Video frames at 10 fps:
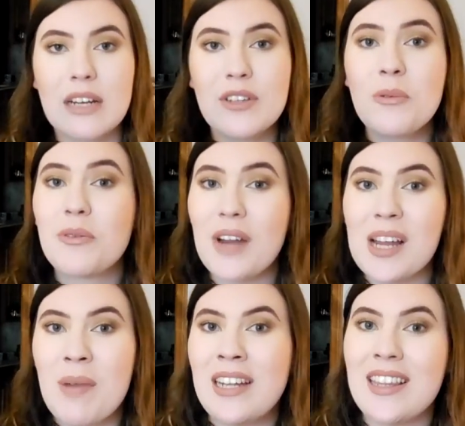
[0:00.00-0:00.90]
definitely would
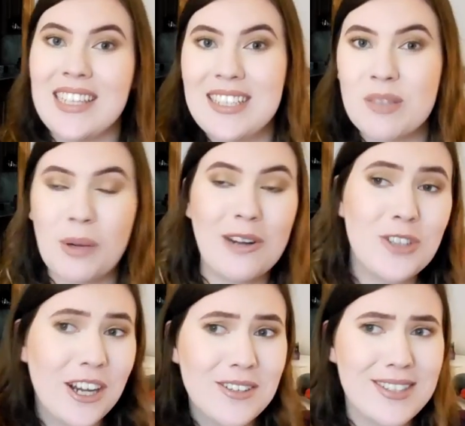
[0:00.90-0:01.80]
recommend these brow
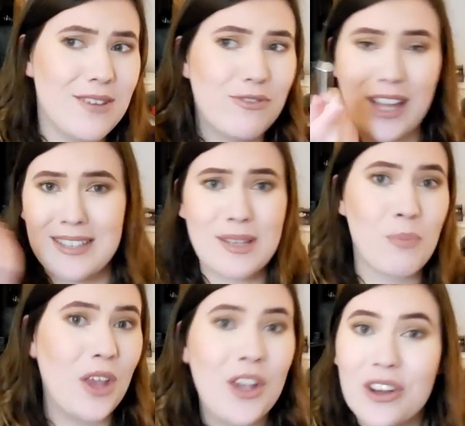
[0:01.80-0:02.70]
gels if that's
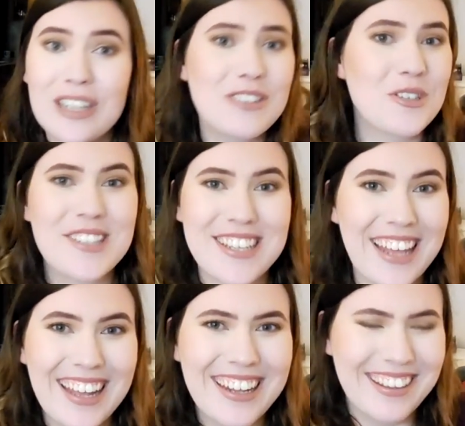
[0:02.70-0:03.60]
something you're interested
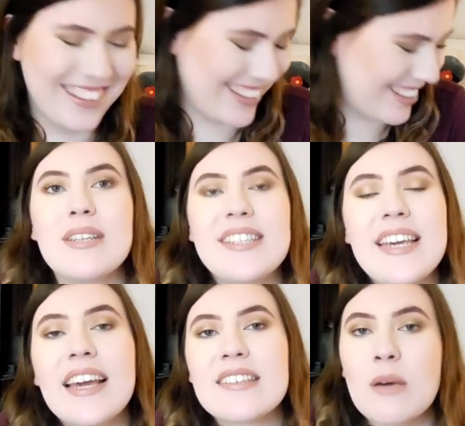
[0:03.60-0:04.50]
in. But
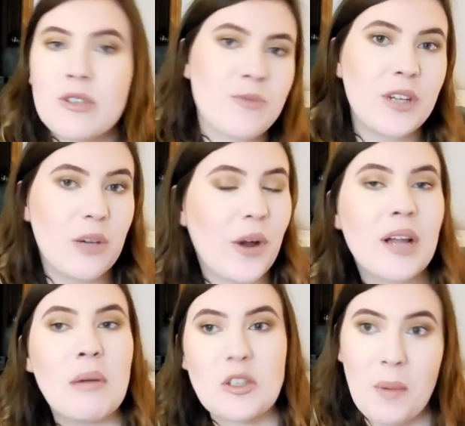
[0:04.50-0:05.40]
seeing as I wasn't really
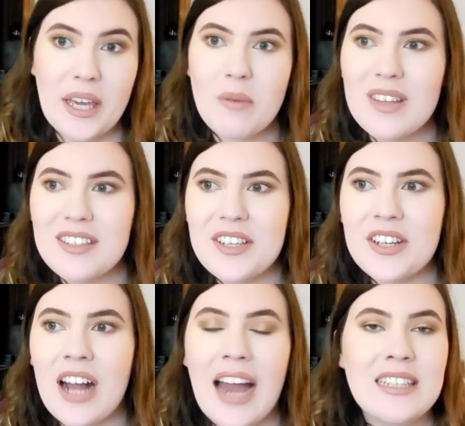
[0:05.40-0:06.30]
wearing much makeup this
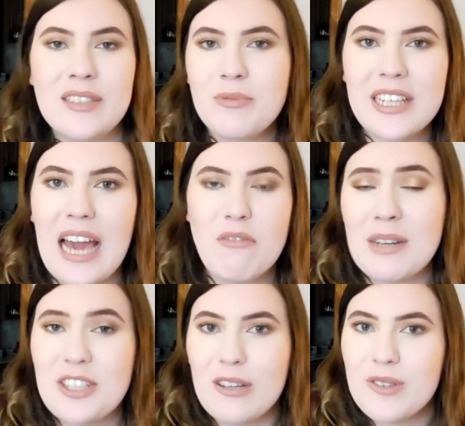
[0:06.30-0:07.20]
year, I didn't really have
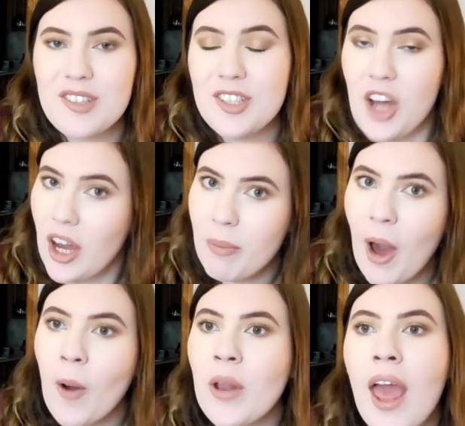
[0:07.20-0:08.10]
much else to talk
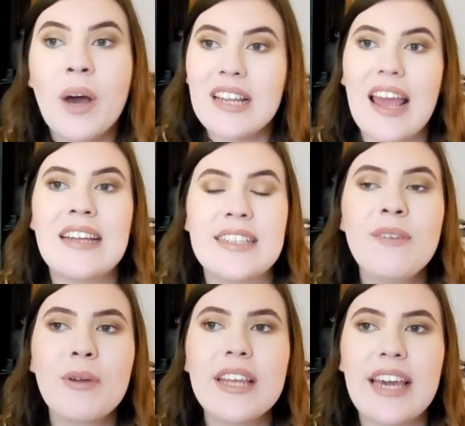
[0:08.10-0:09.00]
about. But I
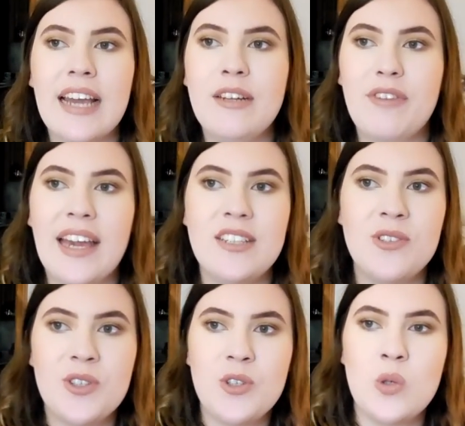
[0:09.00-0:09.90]
did really kind of get
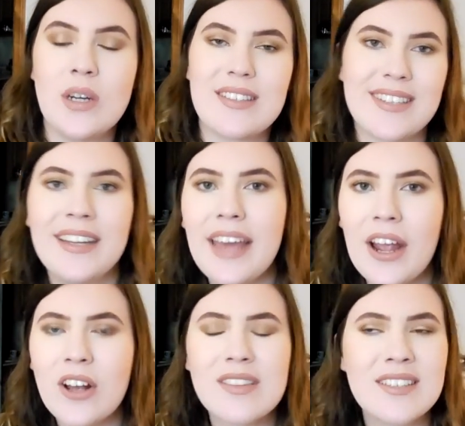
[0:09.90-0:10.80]
into
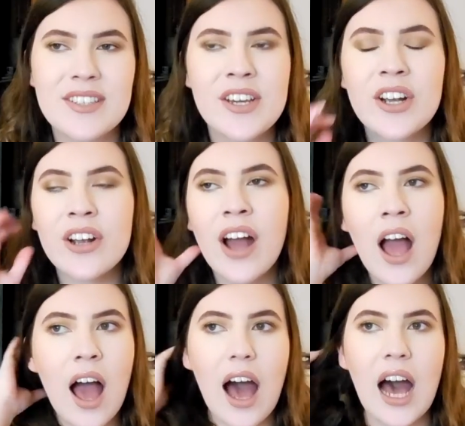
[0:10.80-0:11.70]
skincare this year.
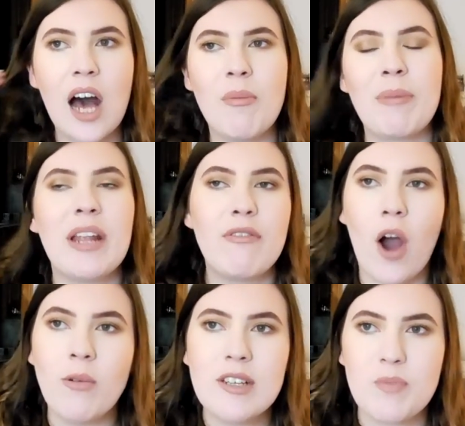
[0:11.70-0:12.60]
I mean, I've
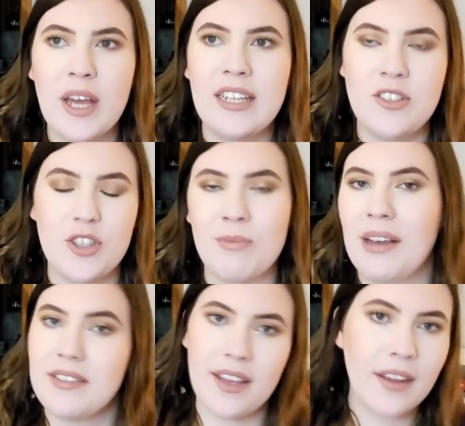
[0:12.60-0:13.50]
always been into
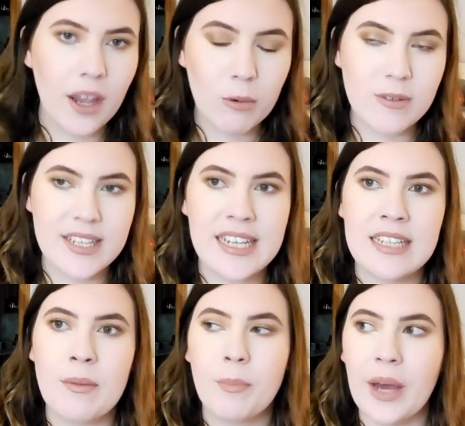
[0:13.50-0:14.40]
my skincare
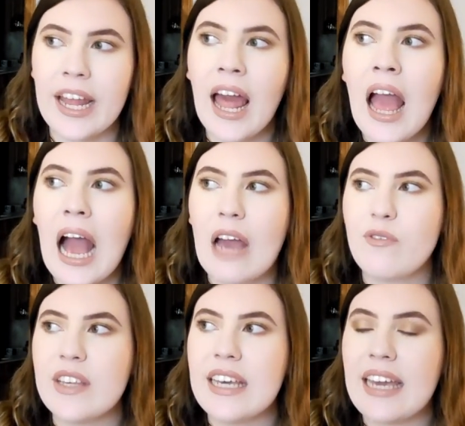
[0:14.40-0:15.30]
routine, but I
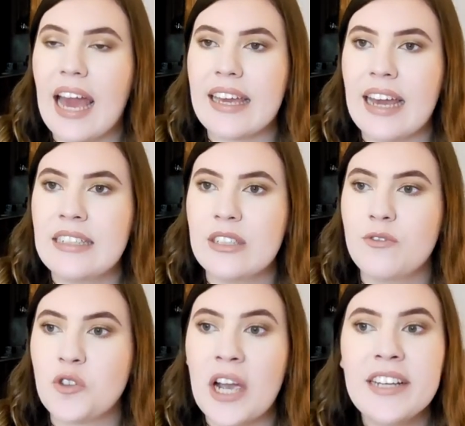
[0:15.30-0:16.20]
feel like I kind
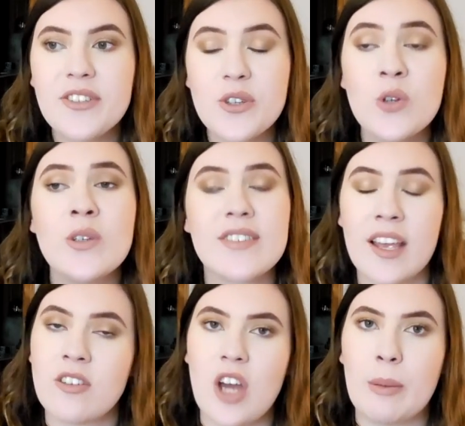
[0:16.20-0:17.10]
of tried to
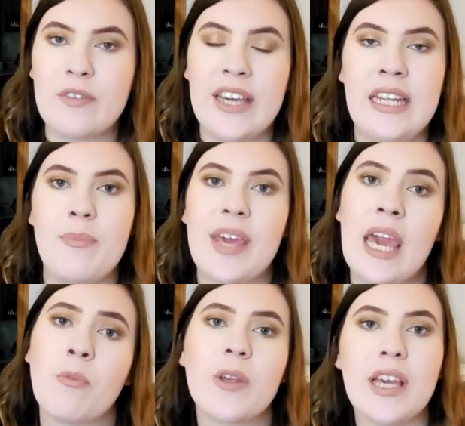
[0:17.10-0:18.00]
stay on top of it, and it
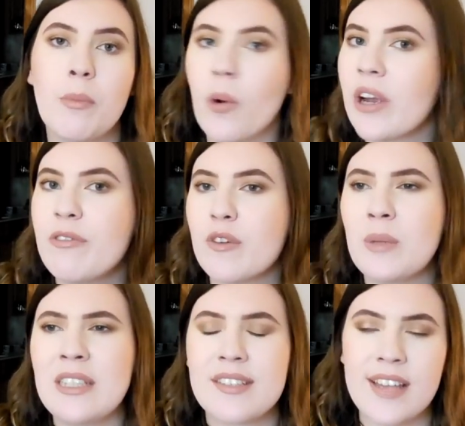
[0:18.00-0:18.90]
became really important for
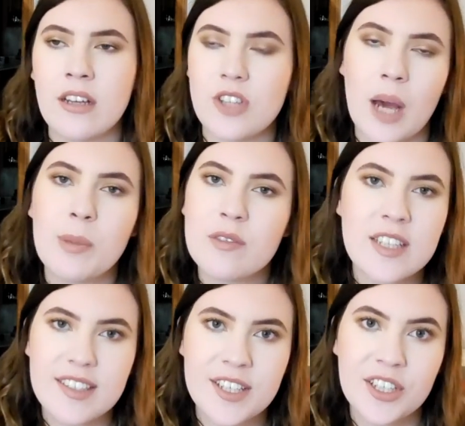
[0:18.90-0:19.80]
me to stay on top of
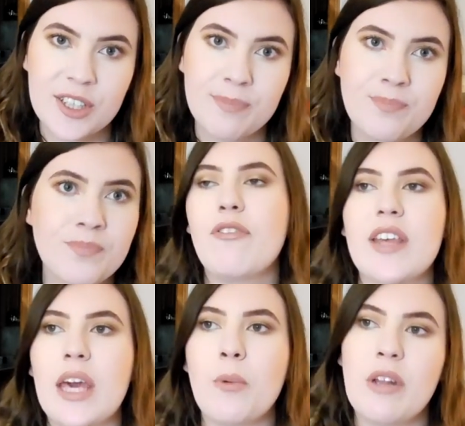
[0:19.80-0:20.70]
this year. I
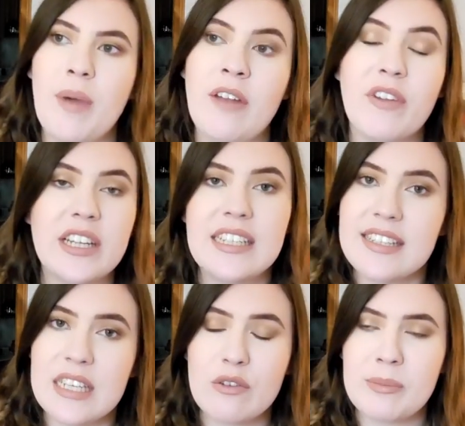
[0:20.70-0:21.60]
feel like it would have been very
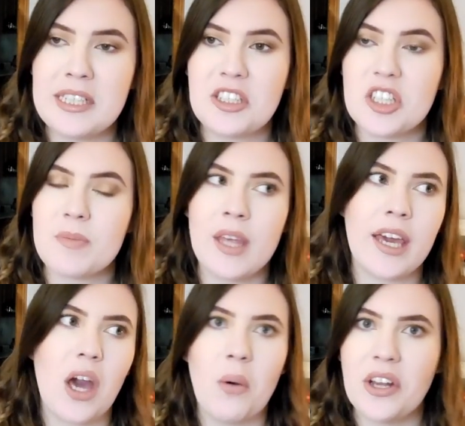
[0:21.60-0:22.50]
easy for me to just be
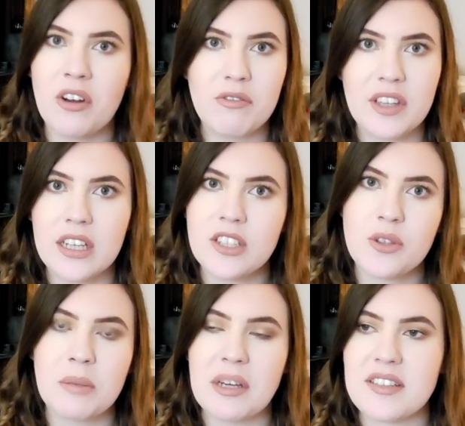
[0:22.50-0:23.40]
like, oh, I don't feel like
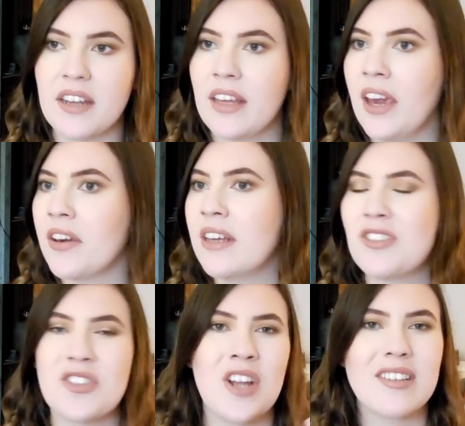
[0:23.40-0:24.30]
doing my skincare
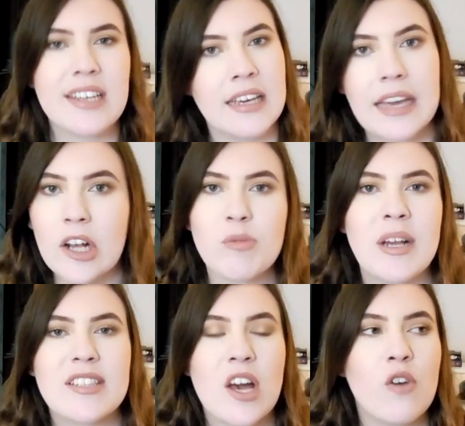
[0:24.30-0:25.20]
and just not taking care of
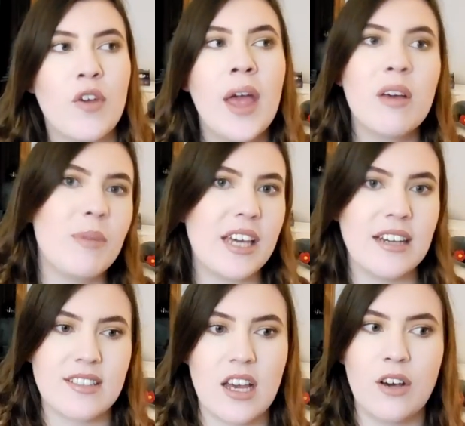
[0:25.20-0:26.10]
myself
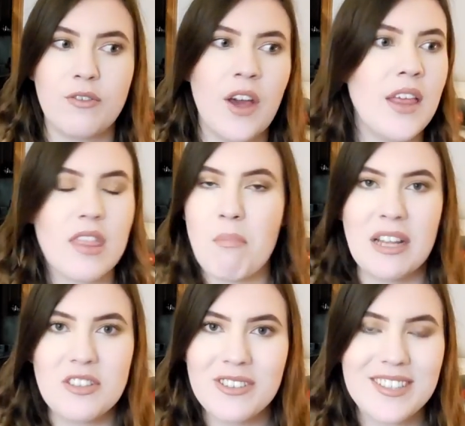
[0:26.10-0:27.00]
because of the
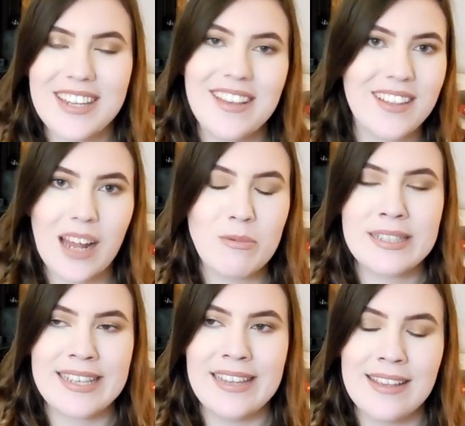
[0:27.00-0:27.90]
mental state that I
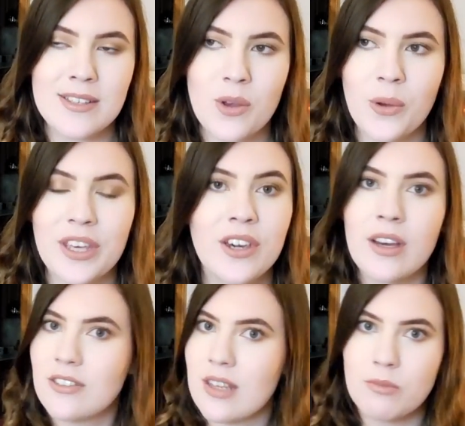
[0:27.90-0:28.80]
was in this whole
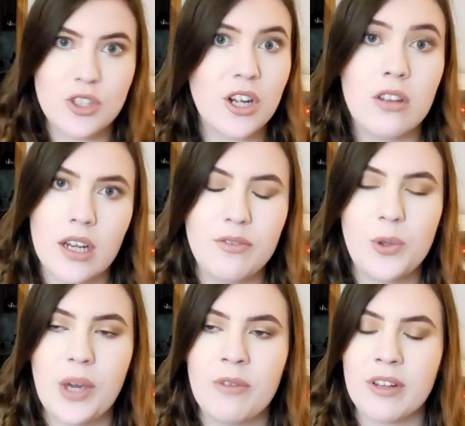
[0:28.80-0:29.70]
year, as I'm sure a lot of
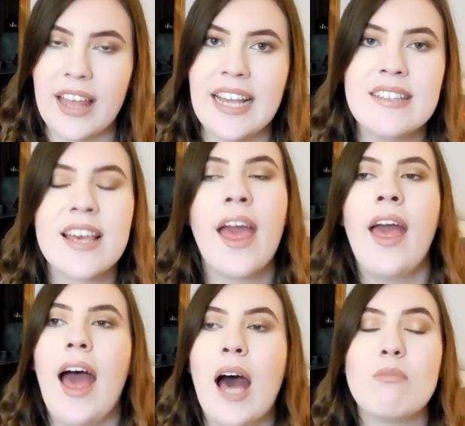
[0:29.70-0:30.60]
you can relate.
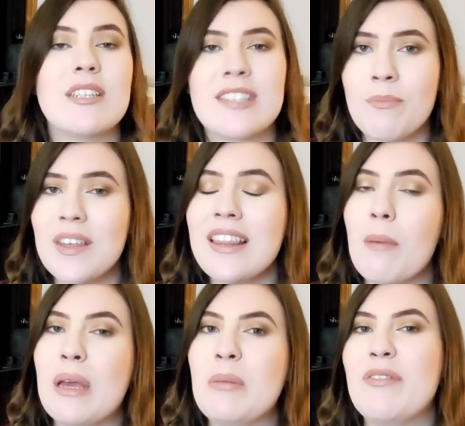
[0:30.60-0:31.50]
But something
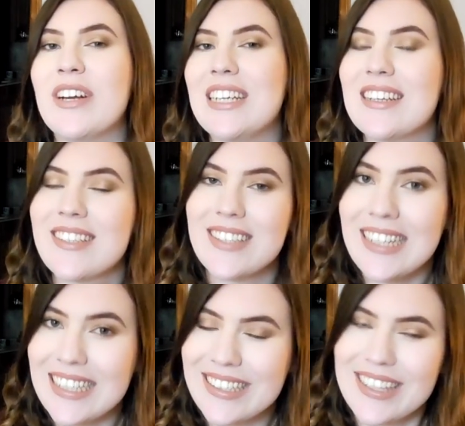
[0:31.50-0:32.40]
that made me very
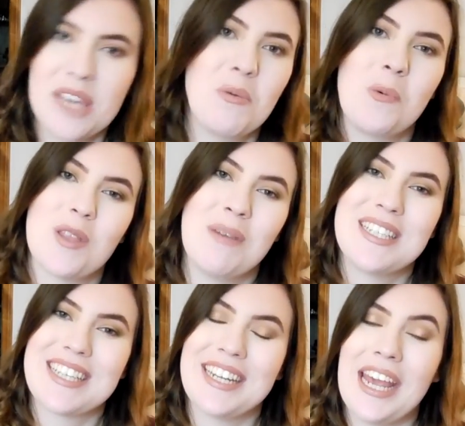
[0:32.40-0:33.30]
excited to keep up with
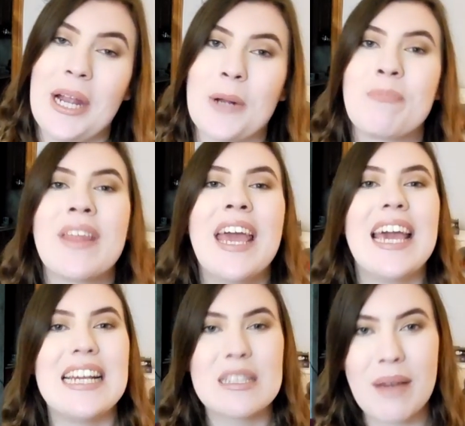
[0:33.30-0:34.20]
my skincare
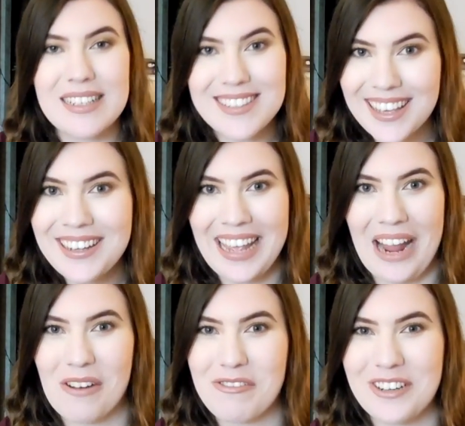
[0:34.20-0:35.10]
is my
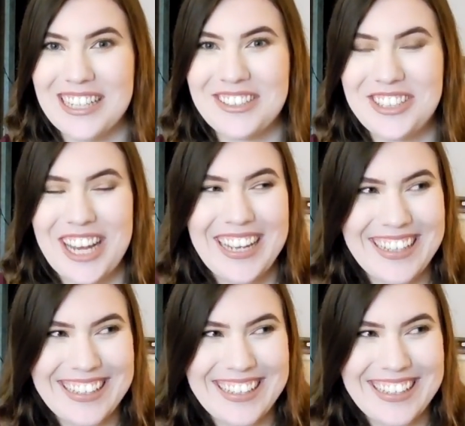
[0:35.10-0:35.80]
skincare fridge.